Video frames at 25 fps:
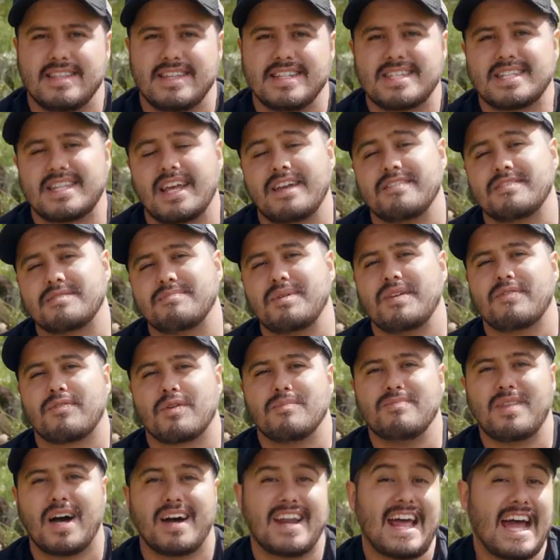This saves me
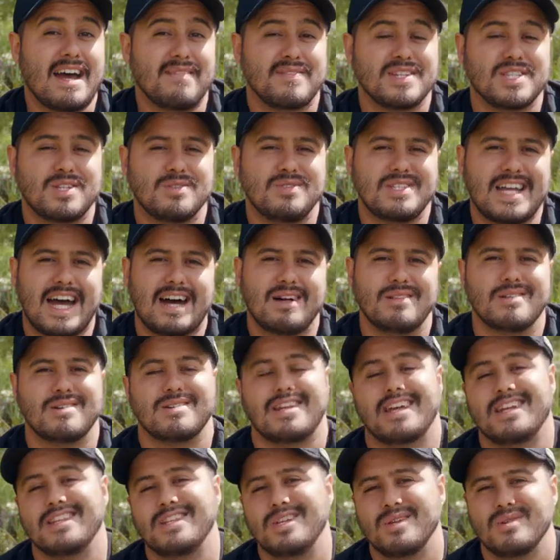from not having to
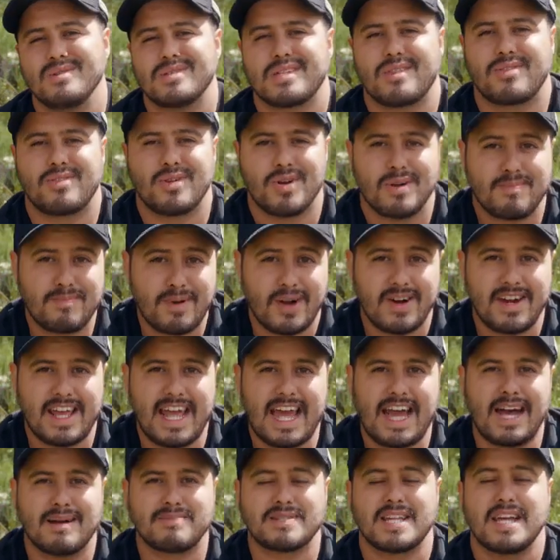download and use
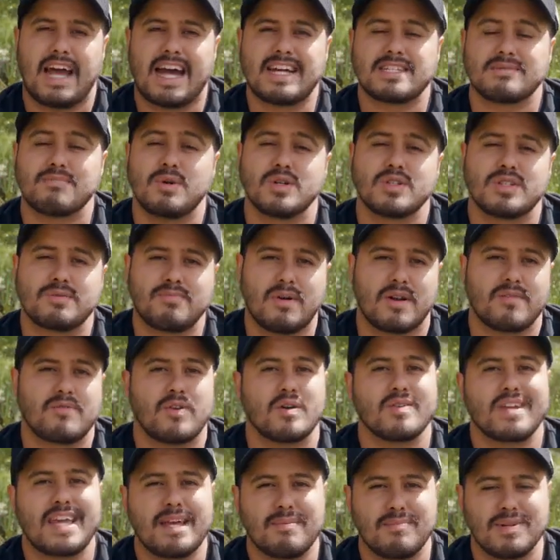third-party apps as most
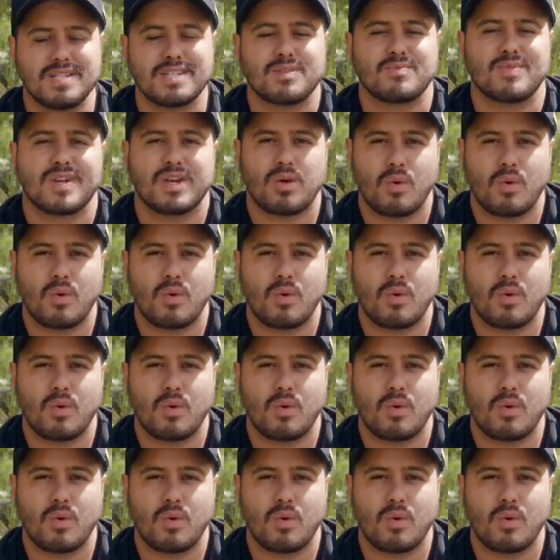smartphone gimbals